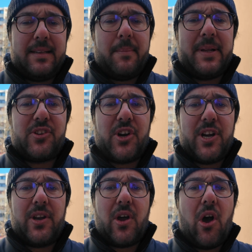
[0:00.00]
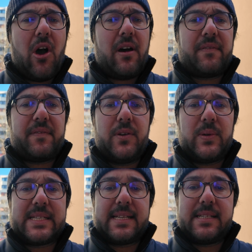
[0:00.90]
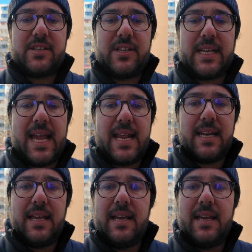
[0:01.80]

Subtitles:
Let me turn off noise cancellation again.